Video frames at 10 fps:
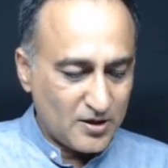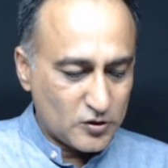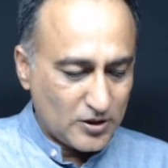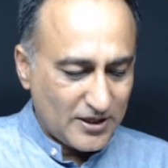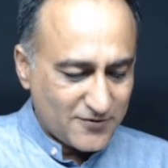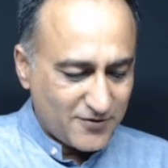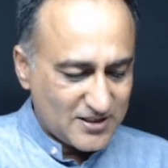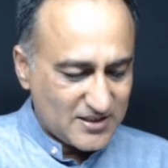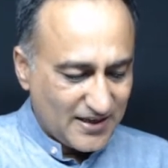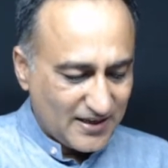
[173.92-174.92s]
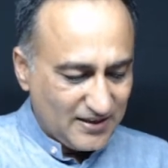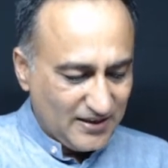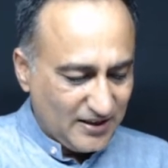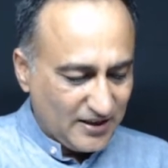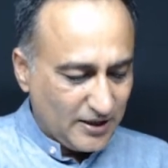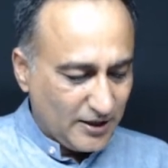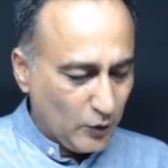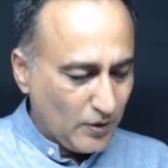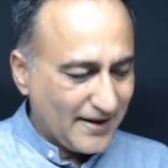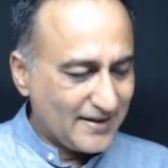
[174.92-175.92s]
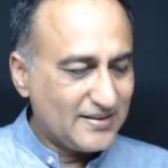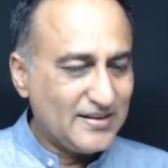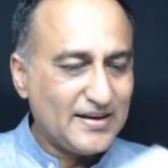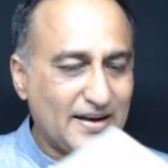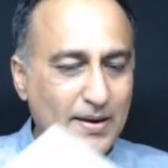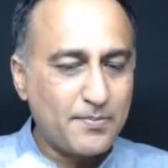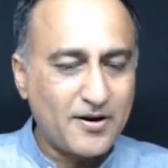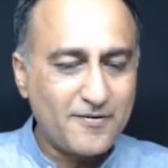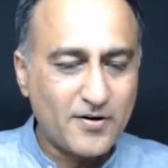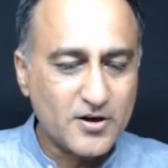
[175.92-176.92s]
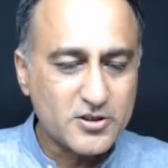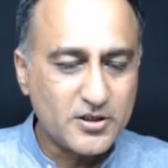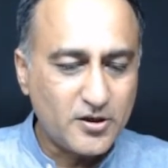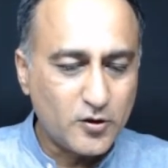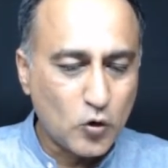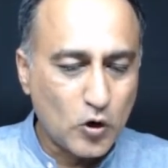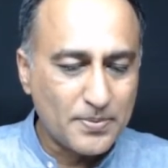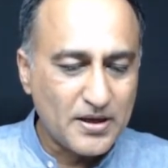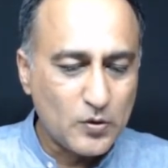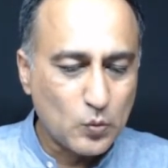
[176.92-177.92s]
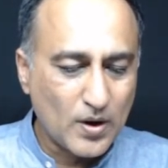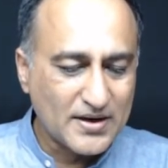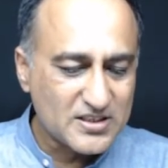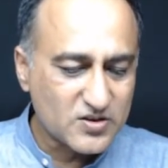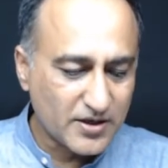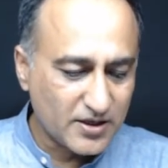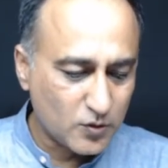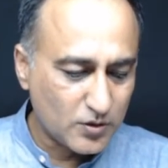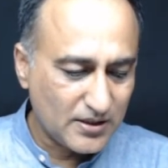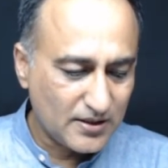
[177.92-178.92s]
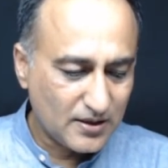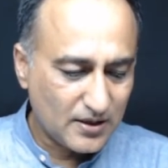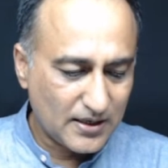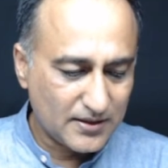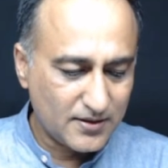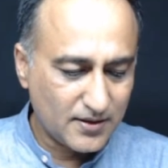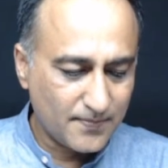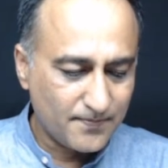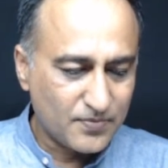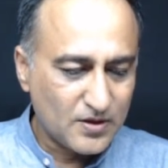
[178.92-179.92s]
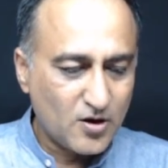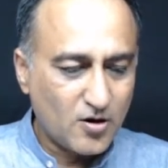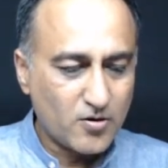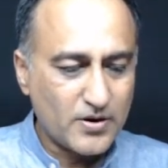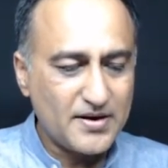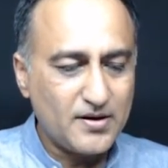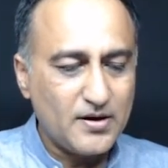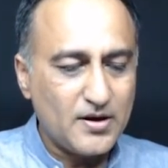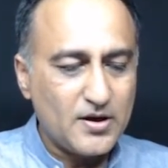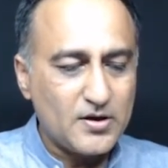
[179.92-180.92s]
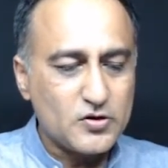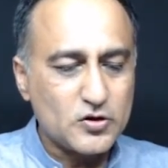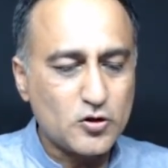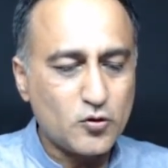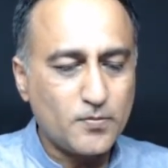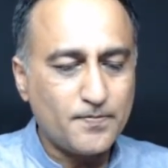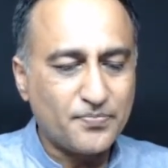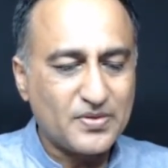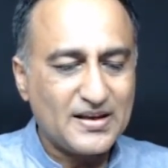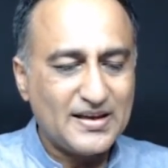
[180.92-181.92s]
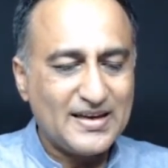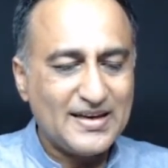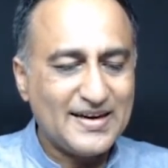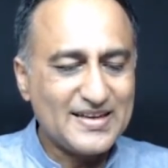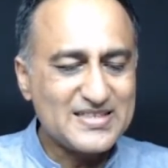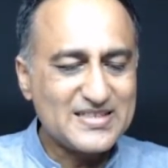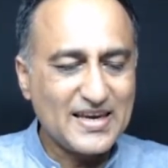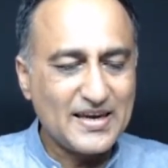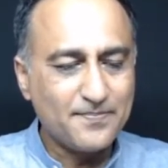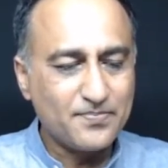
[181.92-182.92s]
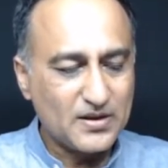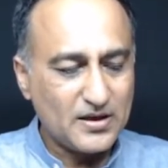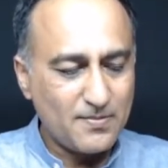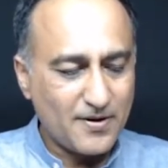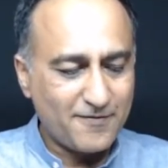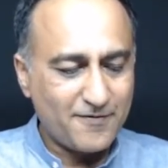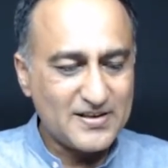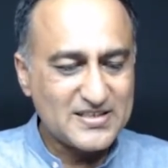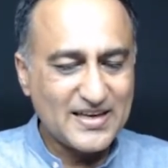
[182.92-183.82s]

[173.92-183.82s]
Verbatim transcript: So let's first take a look at the library function to copy one string to the other. Alright. So let us say in my first